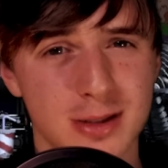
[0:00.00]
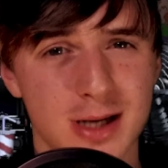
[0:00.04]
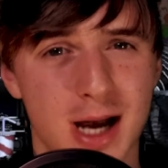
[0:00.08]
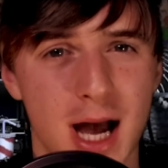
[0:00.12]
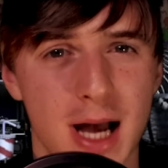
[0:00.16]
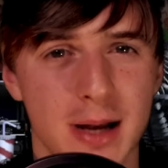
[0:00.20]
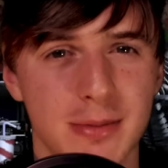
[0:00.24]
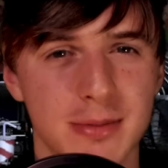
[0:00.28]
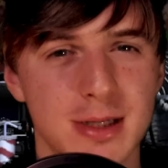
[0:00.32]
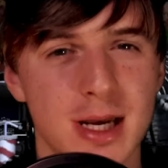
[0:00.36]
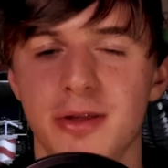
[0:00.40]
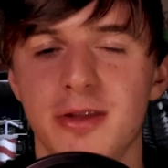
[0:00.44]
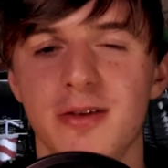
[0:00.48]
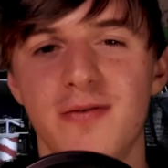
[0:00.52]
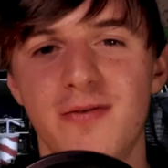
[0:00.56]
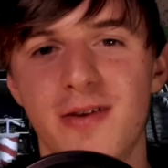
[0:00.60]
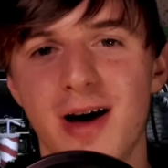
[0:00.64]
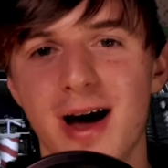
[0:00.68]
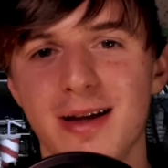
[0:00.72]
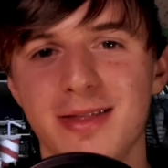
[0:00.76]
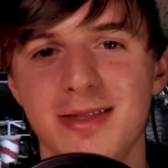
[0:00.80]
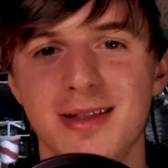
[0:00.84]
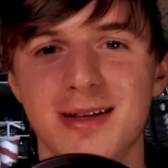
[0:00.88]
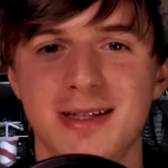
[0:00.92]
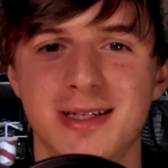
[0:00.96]
times. But the
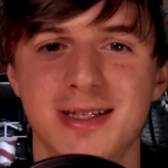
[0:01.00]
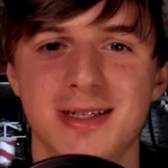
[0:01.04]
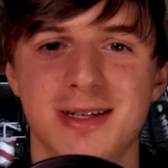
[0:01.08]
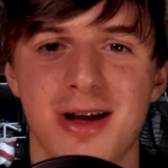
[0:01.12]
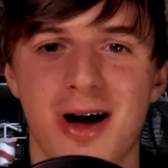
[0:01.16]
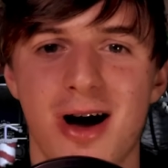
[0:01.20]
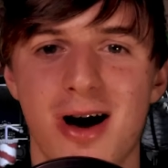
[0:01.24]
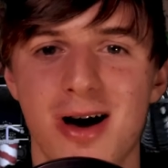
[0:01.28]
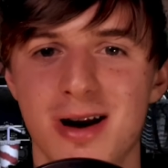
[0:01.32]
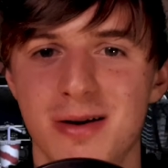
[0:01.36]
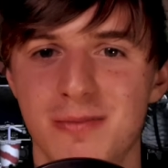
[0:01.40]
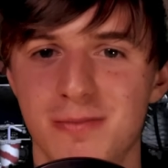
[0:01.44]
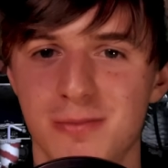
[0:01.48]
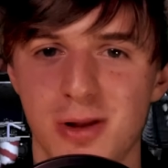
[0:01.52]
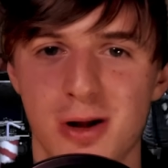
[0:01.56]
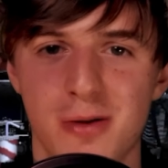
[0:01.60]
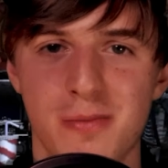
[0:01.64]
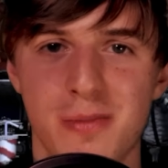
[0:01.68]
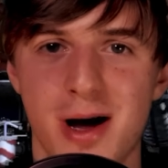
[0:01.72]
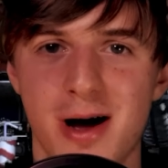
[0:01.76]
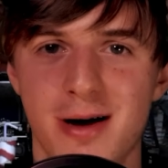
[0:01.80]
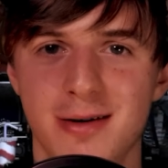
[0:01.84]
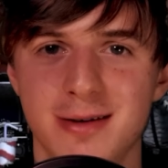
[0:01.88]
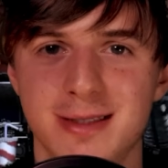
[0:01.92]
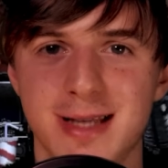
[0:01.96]
fact that Scott and
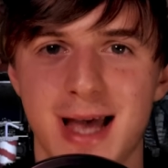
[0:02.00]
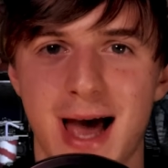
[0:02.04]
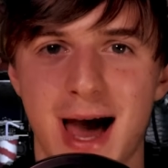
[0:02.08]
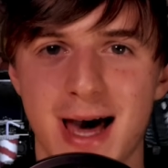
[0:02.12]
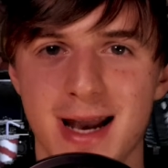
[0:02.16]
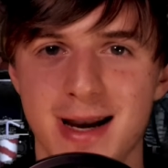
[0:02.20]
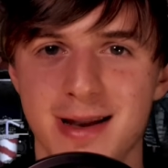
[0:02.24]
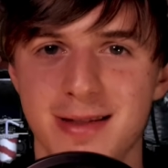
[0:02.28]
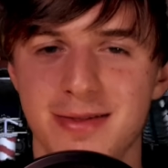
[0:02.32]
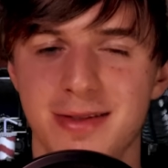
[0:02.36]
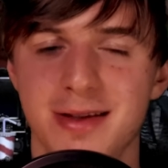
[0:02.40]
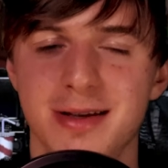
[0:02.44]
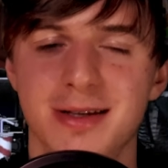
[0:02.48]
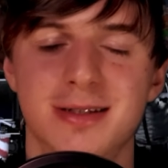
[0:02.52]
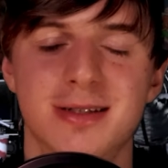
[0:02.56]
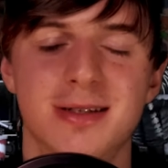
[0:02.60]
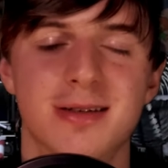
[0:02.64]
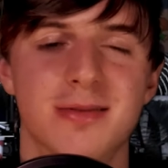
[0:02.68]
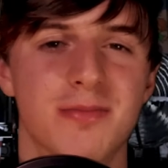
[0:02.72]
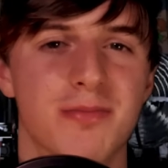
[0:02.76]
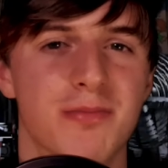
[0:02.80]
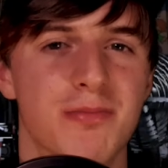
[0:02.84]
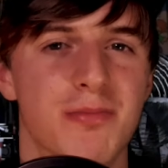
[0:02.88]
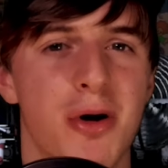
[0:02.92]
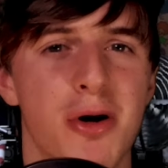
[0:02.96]
Blumhouse added this
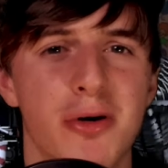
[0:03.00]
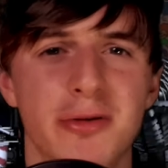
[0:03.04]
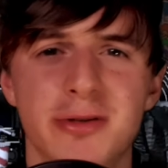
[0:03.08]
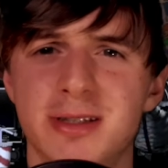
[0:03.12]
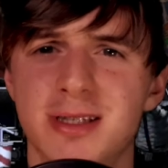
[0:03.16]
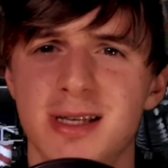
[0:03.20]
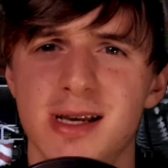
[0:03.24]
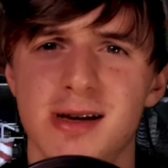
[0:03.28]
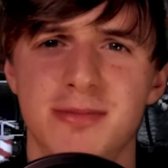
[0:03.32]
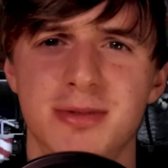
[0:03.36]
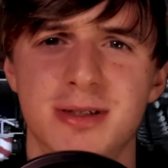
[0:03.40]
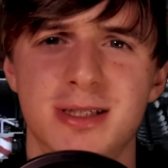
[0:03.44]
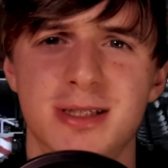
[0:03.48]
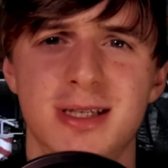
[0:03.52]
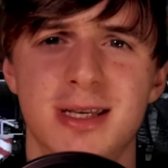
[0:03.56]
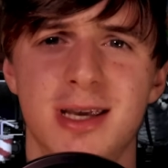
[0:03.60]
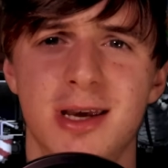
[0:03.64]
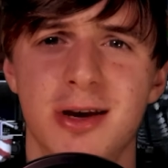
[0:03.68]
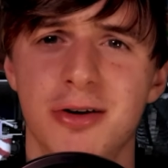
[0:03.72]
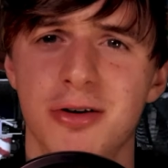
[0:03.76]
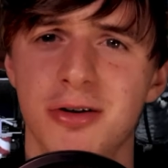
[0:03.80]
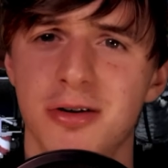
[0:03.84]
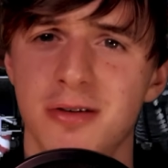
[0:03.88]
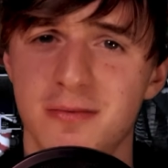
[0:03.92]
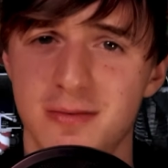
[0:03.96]
most
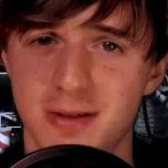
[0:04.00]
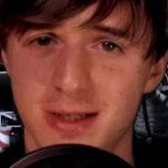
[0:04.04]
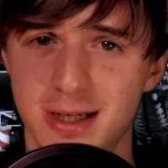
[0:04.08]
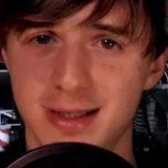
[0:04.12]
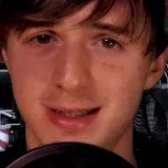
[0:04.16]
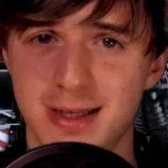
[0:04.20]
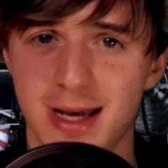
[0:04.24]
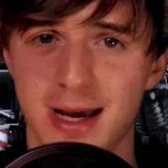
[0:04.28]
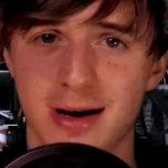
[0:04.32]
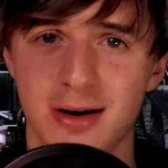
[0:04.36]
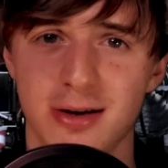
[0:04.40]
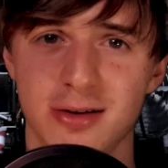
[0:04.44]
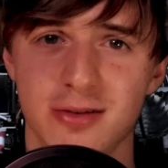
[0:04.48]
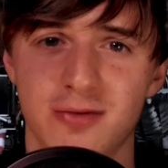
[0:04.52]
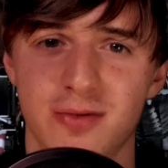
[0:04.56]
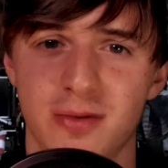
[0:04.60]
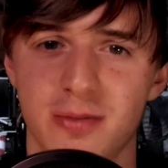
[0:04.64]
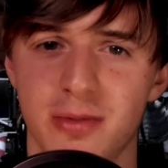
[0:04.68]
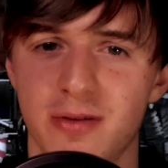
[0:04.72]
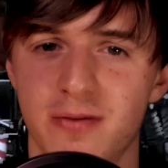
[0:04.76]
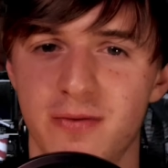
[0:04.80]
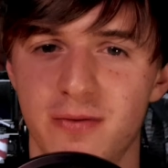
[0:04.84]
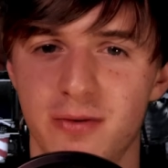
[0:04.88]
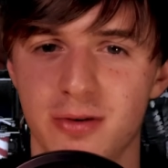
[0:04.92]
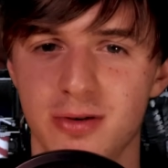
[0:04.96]
obscure details
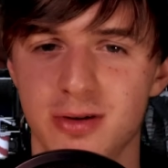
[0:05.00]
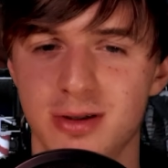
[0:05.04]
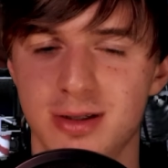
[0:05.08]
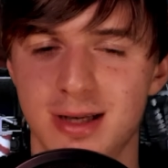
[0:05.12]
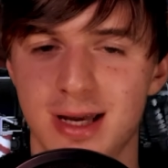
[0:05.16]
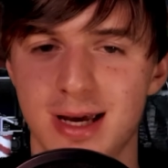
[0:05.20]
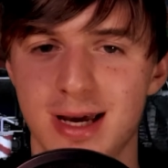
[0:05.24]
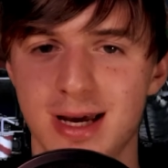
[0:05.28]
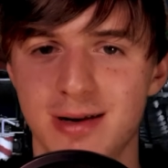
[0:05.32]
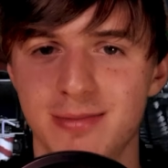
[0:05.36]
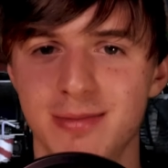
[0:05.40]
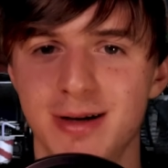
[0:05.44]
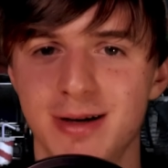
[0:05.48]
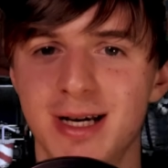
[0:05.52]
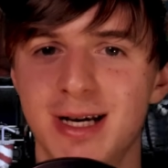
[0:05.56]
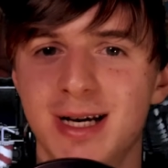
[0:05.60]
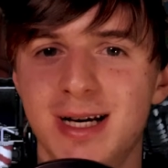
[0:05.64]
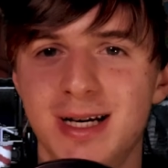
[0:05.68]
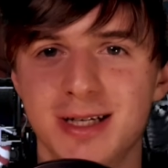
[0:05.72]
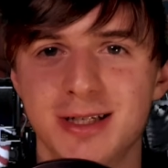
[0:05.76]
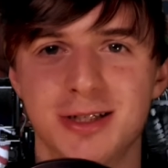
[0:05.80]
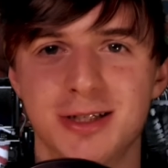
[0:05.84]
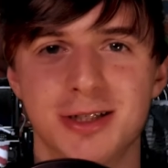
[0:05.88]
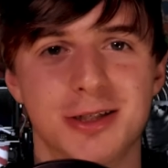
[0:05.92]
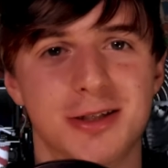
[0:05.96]
from the first game
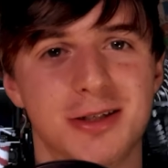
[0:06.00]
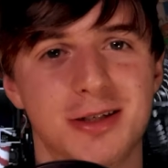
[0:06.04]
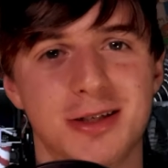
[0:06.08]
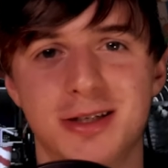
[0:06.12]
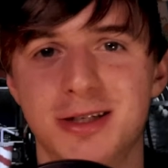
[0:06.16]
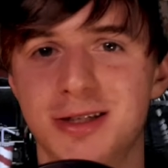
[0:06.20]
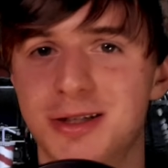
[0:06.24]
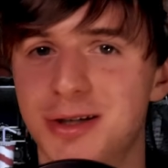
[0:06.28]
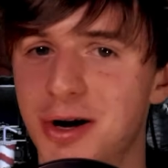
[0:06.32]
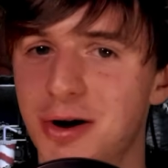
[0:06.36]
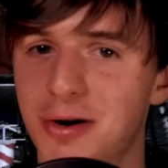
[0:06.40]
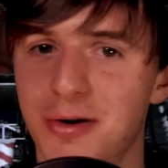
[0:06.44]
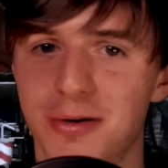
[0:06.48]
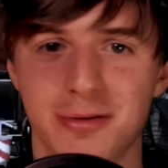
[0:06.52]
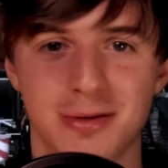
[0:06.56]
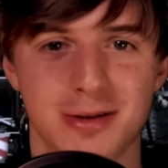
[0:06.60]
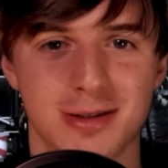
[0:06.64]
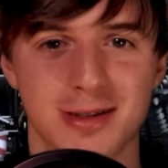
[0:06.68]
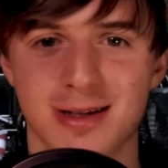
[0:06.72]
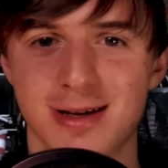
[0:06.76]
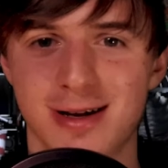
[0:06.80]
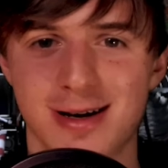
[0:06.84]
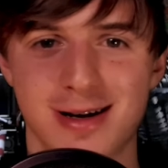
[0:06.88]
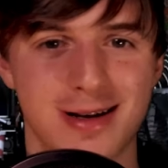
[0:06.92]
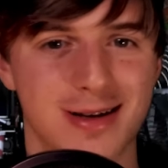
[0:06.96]
just
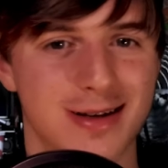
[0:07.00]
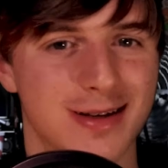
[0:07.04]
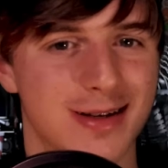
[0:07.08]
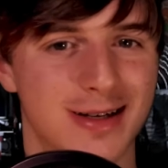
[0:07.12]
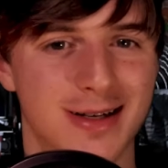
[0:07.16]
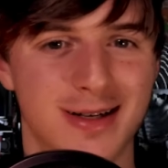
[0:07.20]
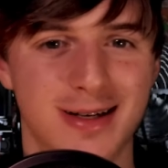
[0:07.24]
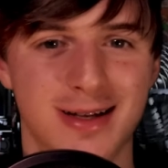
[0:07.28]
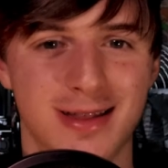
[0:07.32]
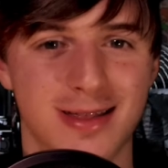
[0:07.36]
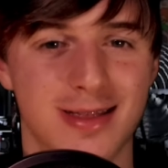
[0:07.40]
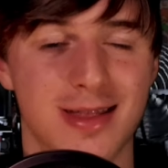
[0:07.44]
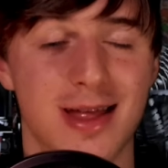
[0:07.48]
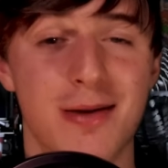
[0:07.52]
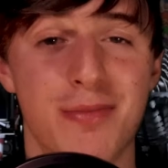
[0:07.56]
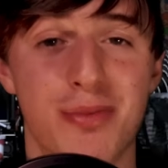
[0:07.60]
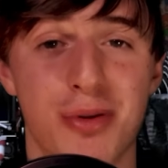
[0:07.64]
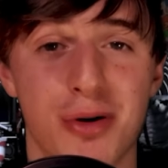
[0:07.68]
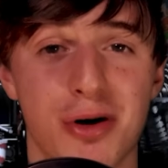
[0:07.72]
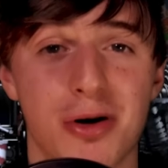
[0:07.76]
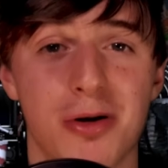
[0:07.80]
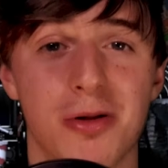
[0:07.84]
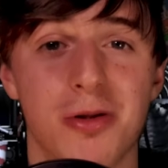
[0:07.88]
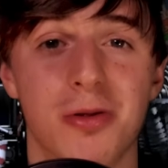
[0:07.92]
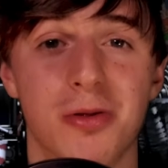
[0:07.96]
shows like they
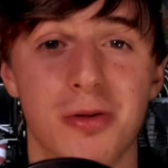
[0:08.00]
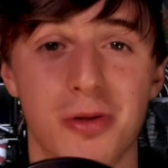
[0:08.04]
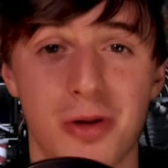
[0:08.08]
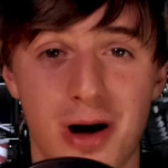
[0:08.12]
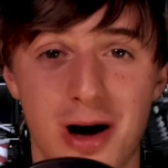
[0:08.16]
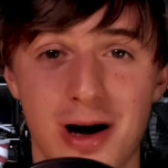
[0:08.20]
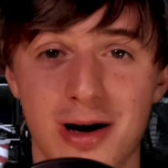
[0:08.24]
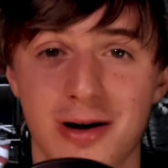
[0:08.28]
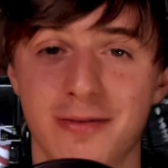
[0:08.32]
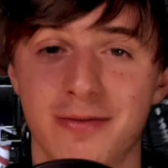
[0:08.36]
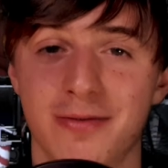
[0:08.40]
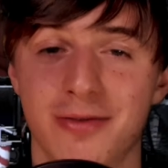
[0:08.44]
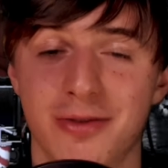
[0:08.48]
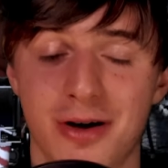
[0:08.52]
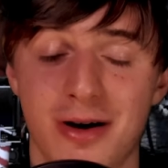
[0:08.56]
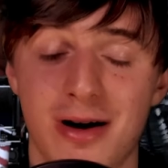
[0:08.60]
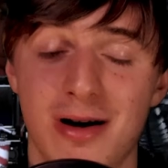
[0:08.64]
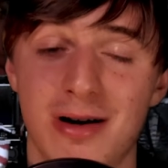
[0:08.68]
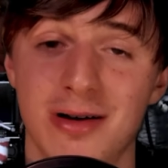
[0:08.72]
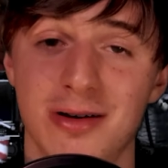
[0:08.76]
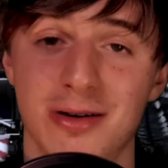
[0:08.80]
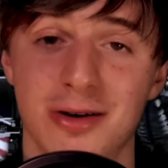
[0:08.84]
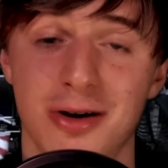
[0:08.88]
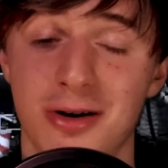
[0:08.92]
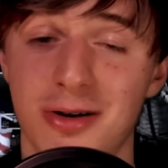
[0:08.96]
put a lot of
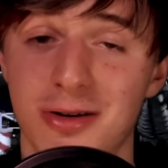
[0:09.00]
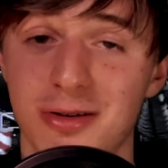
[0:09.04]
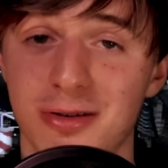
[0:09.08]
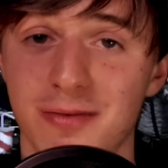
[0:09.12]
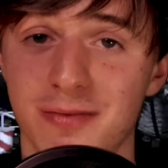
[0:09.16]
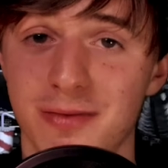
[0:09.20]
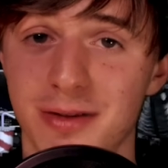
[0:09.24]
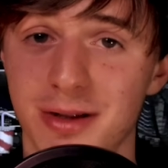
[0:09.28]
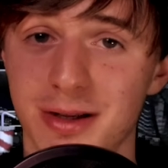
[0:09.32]
thought into all of